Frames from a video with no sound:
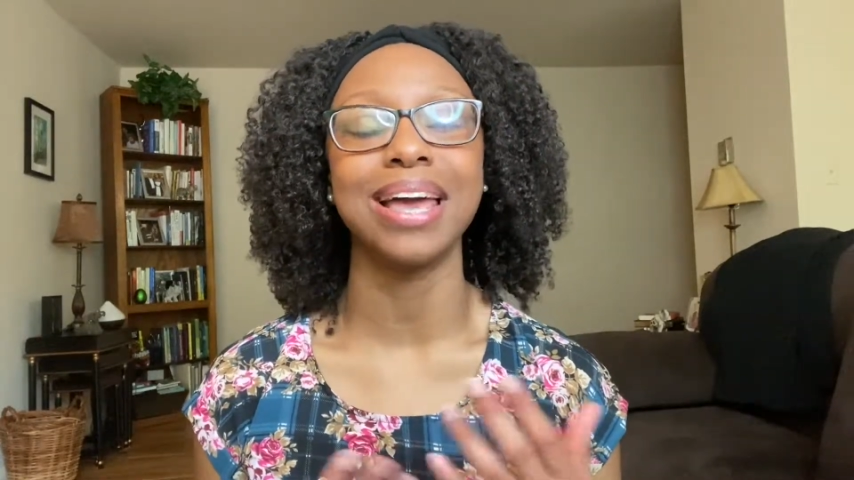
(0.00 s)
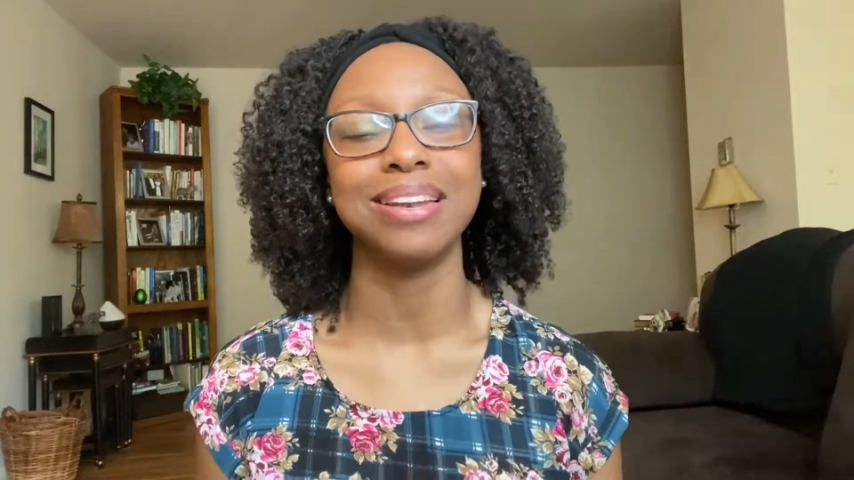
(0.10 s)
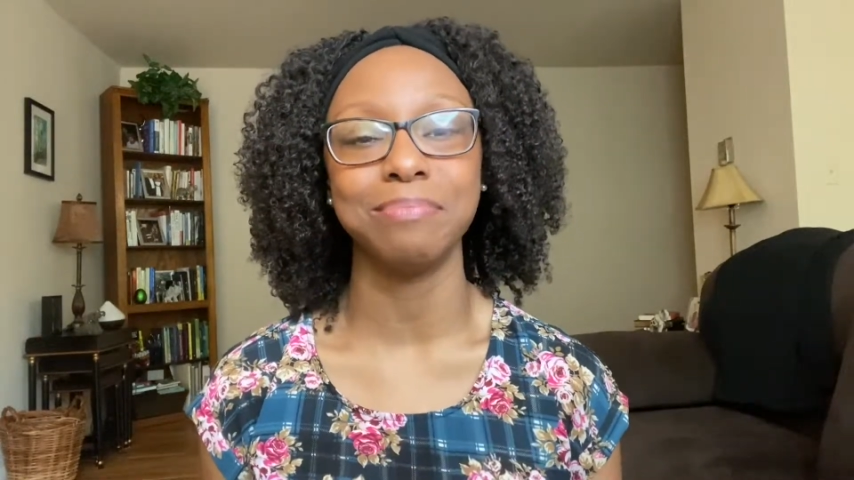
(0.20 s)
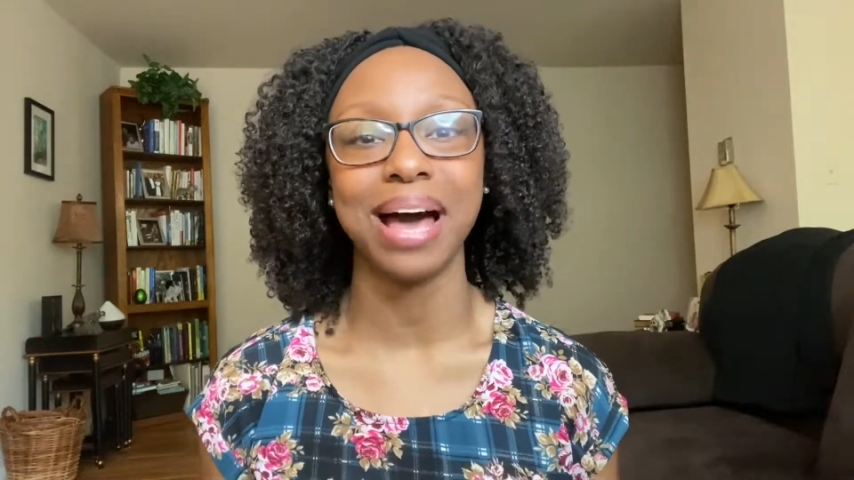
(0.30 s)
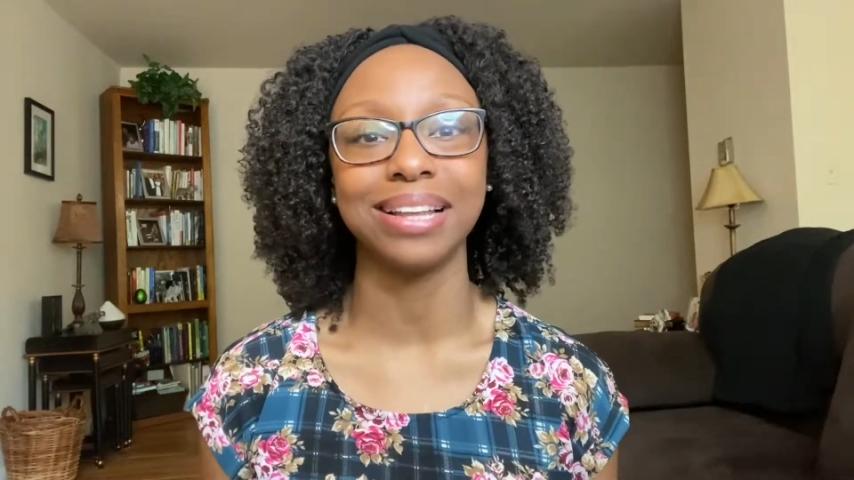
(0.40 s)

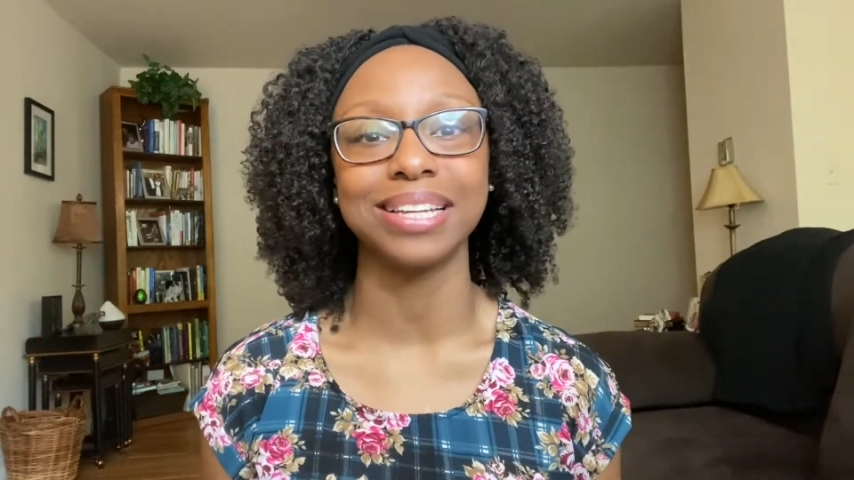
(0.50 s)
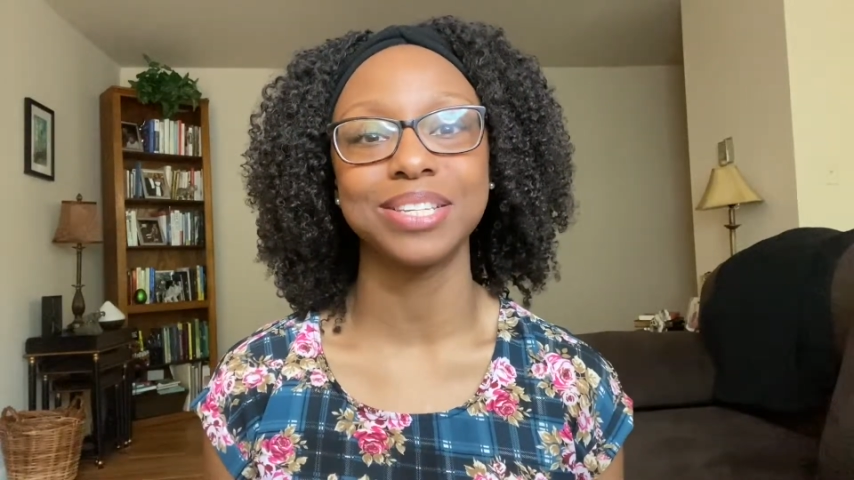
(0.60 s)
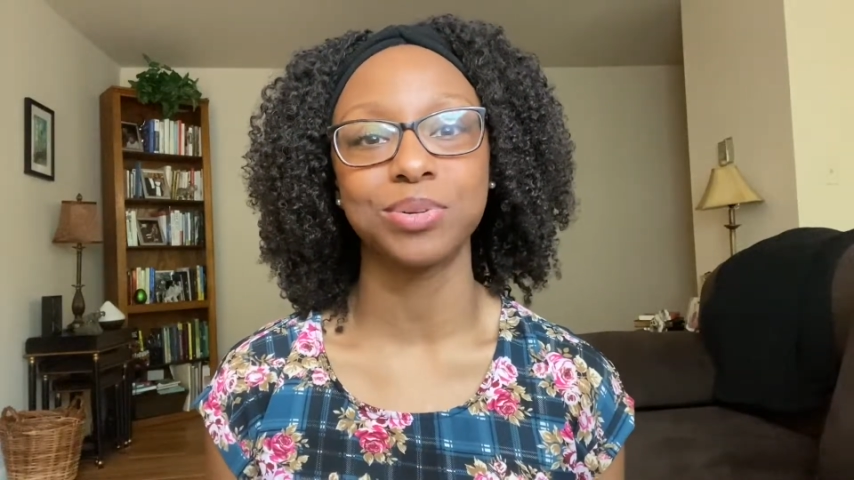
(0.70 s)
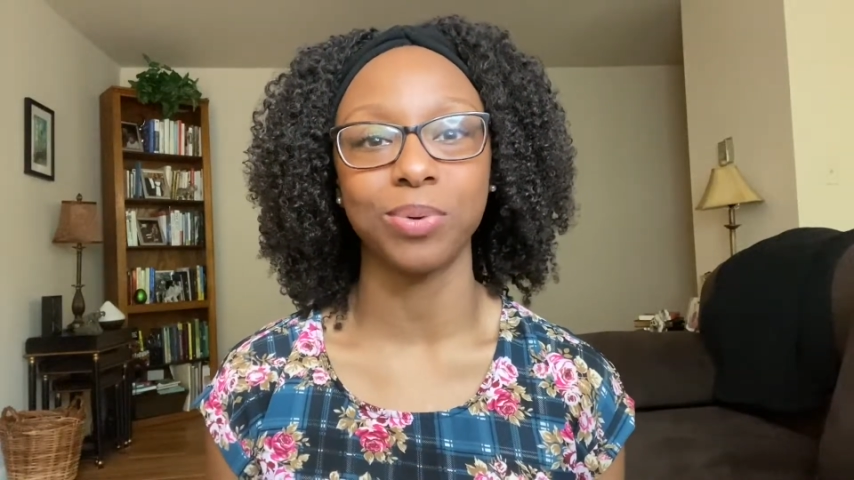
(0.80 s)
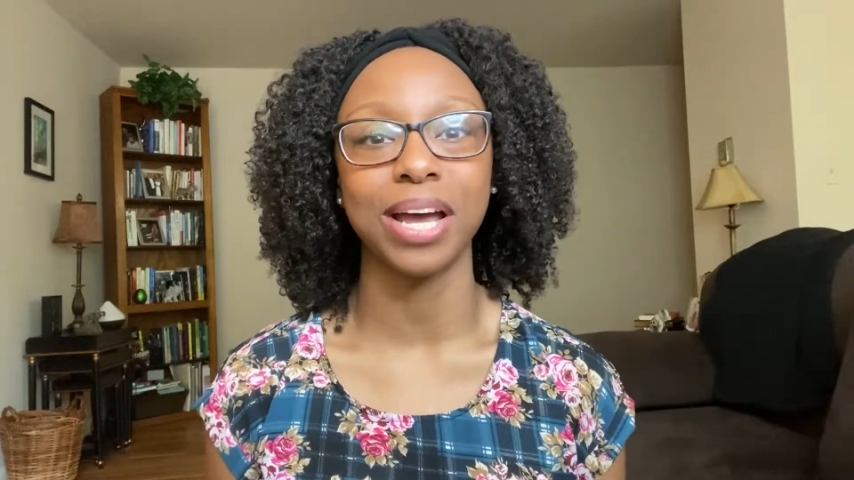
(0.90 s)
and
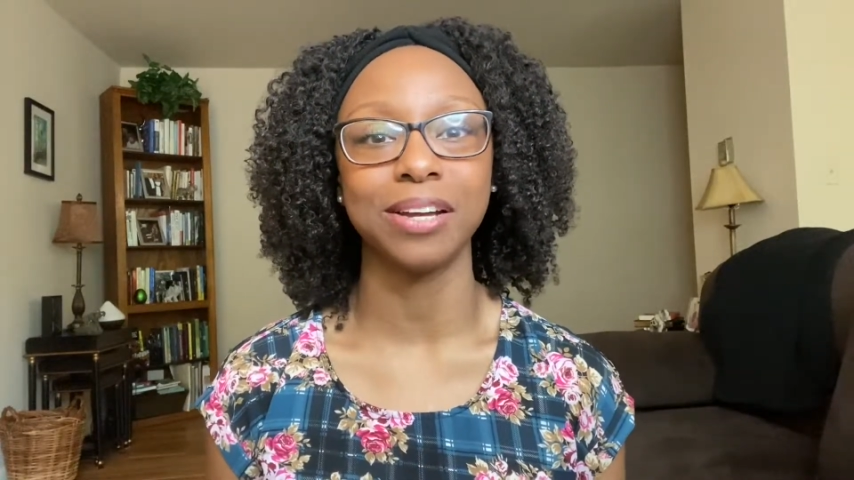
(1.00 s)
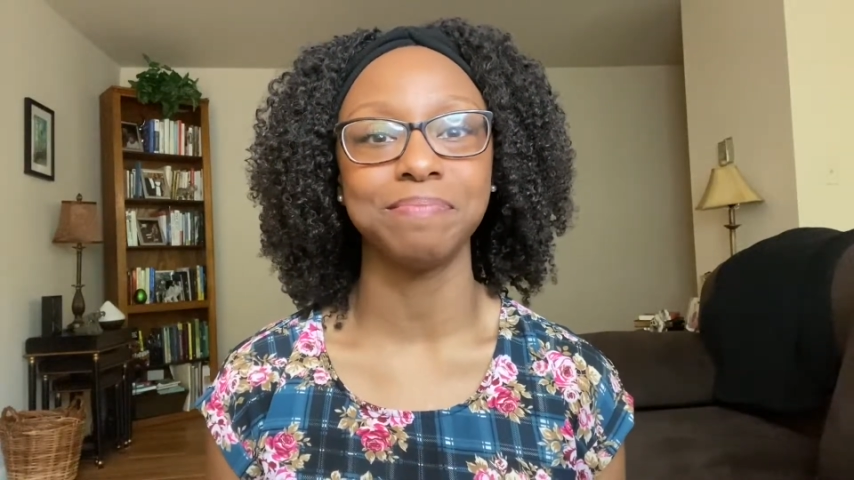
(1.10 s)
balanced way.